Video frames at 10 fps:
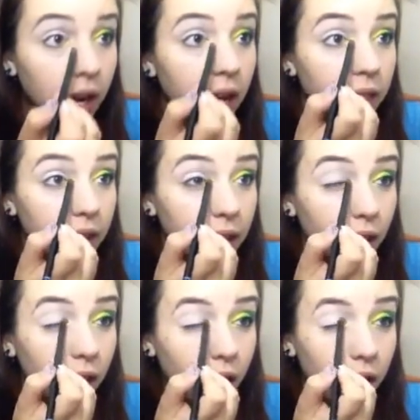and then
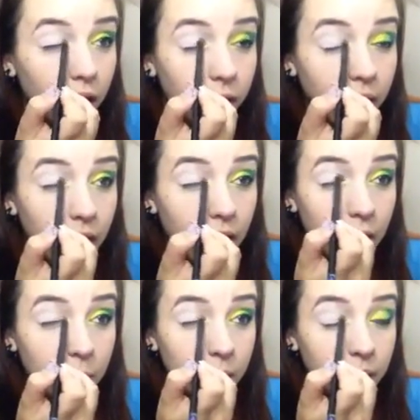all the way
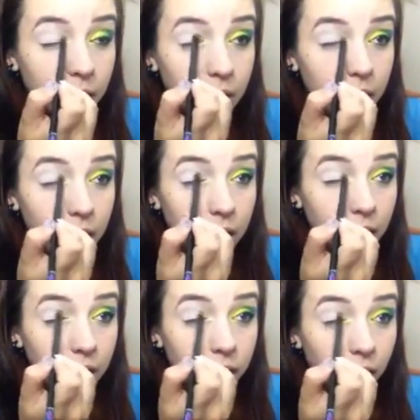up,
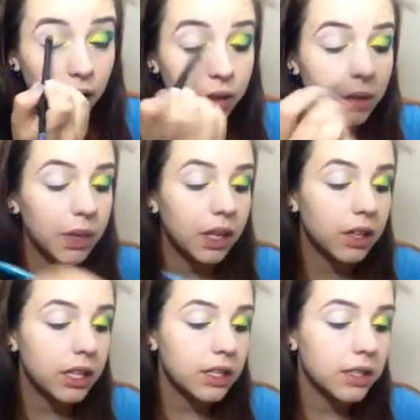following my
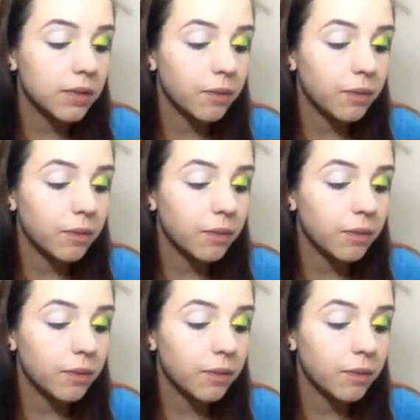crease.